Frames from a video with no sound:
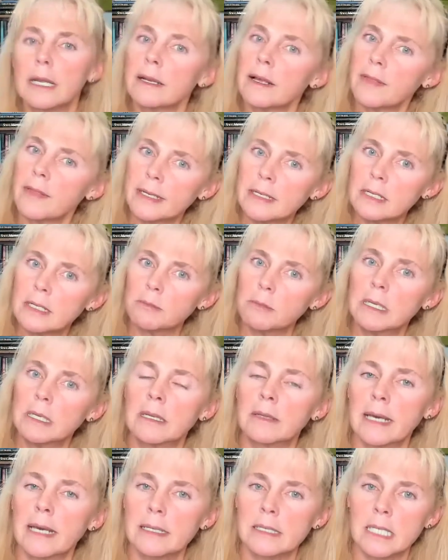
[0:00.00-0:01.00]
Now, that doesn't mean
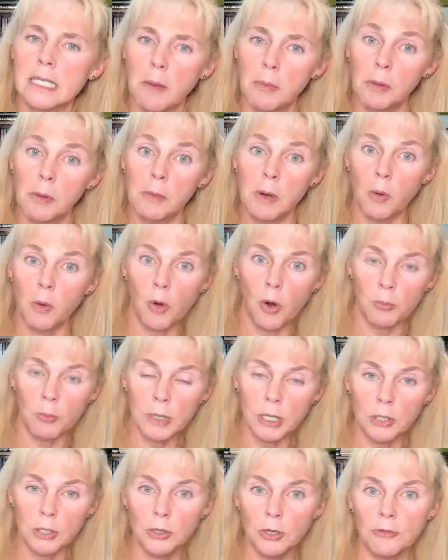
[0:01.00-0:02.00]
that that supplement won't
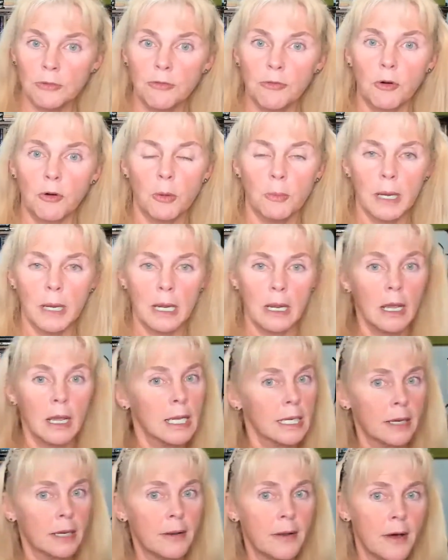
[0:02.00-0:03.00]
be good for me
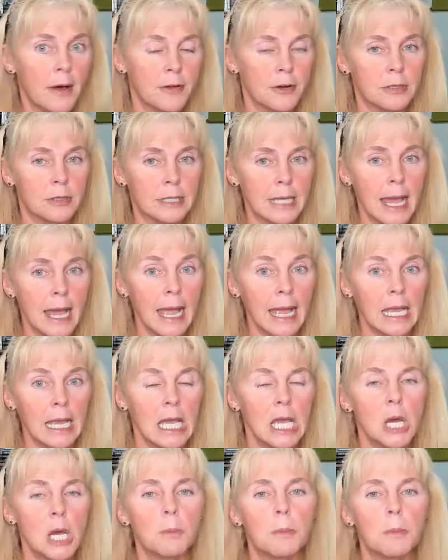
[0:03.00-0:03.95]
in another day,